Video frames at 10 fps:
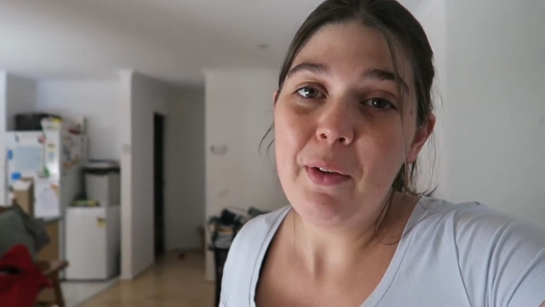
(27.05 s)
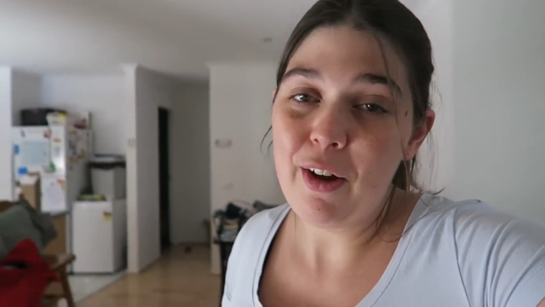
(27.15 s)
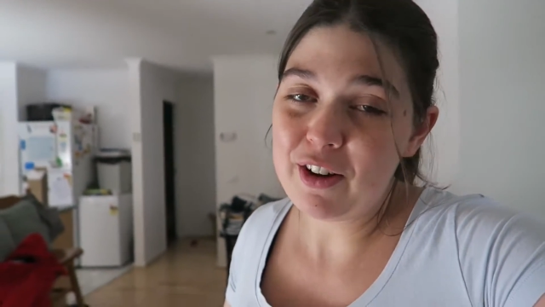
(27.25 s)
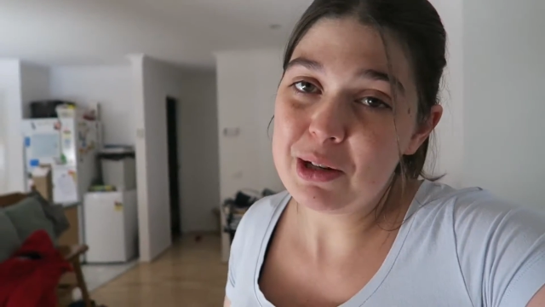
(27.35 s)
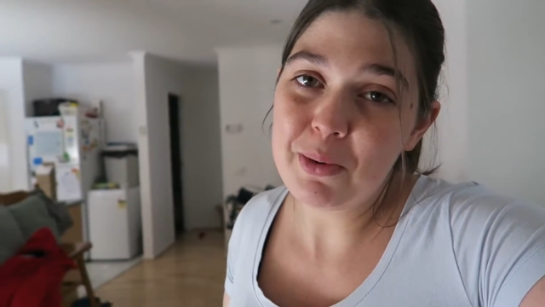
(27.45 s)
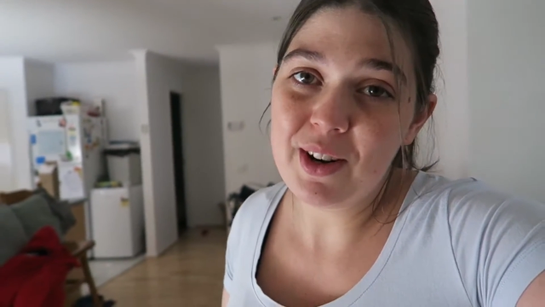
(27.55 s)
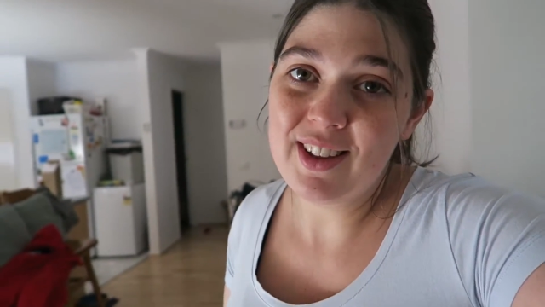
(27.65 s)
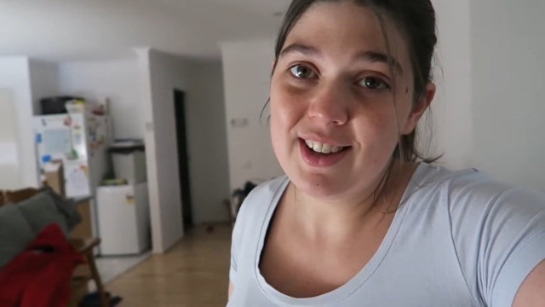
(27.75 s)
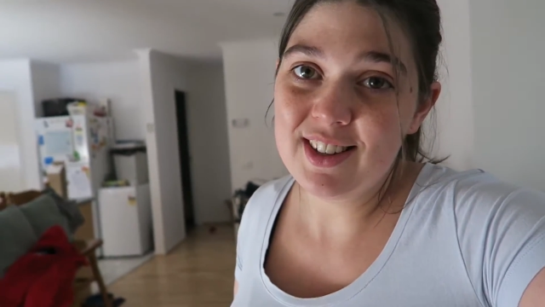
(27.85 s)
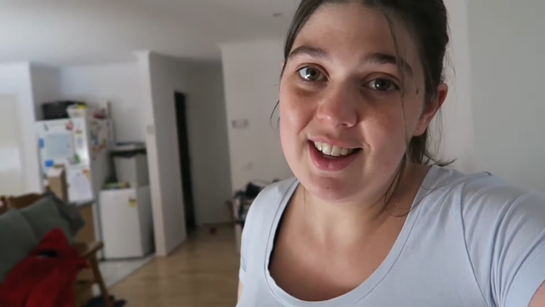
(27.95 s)
We actually put in
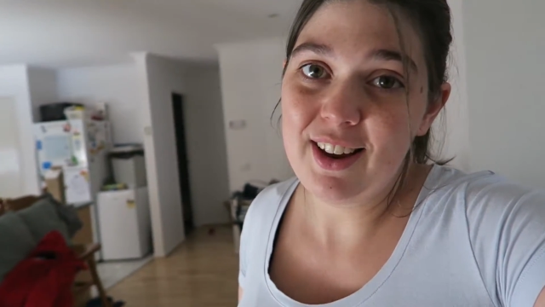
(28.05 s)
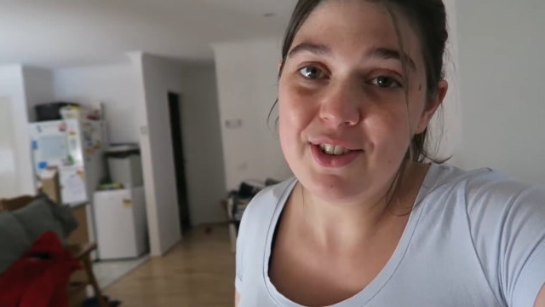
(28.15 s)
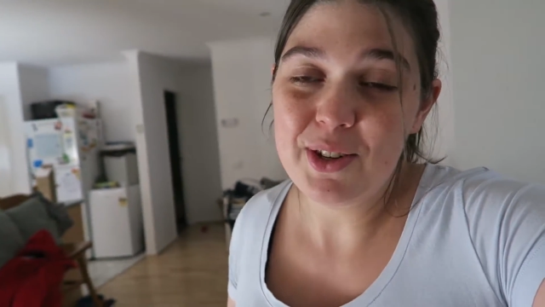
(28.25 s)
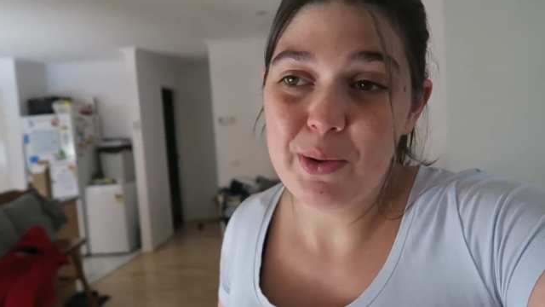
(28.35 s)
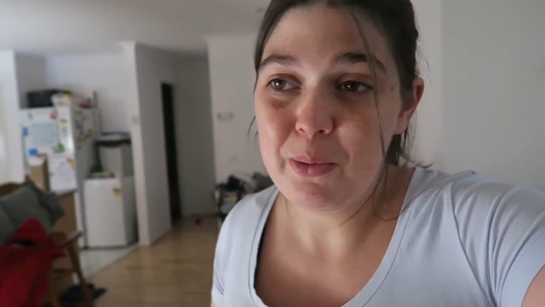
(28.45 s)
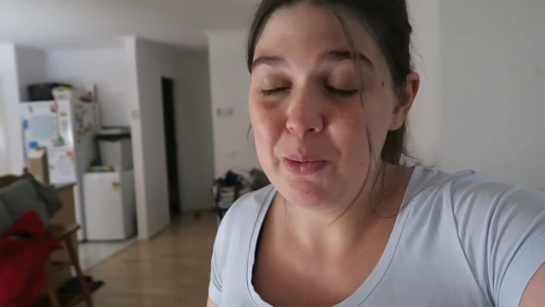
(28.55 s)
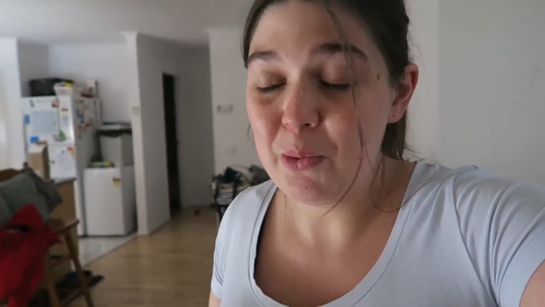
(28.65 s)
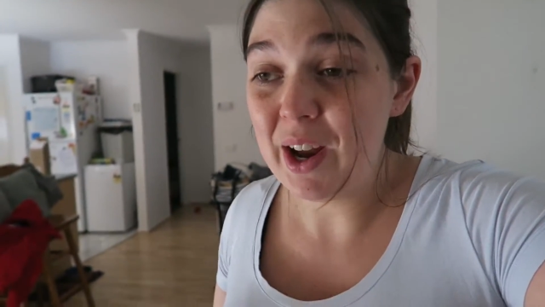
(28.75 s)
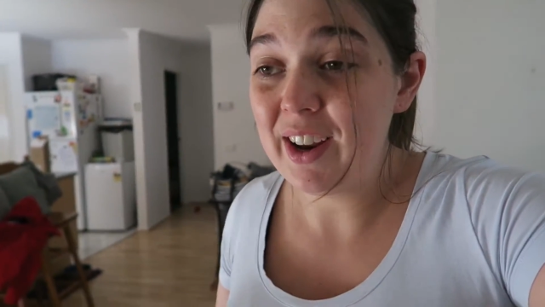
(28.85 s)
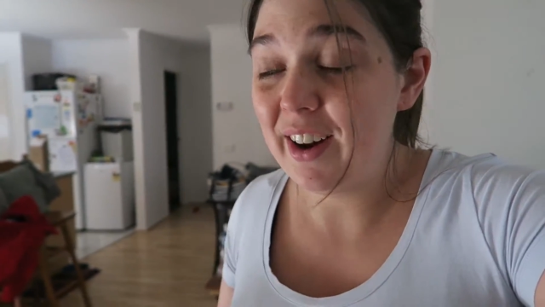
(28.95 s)
there to see if she would
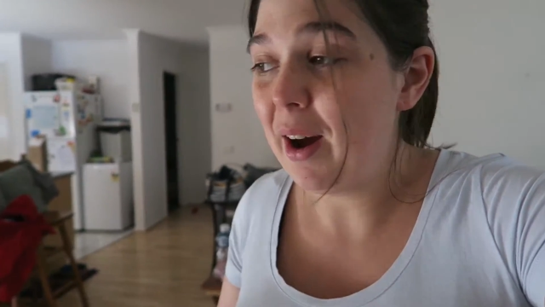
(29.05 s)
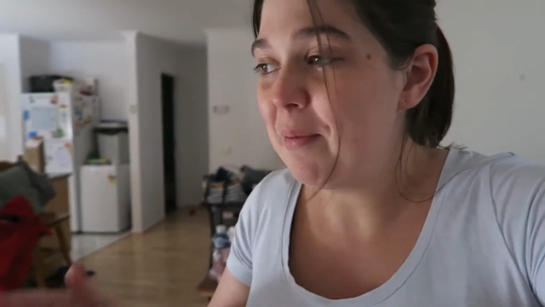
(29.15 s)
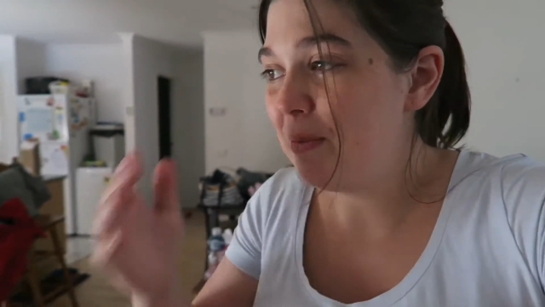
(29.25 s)
wake her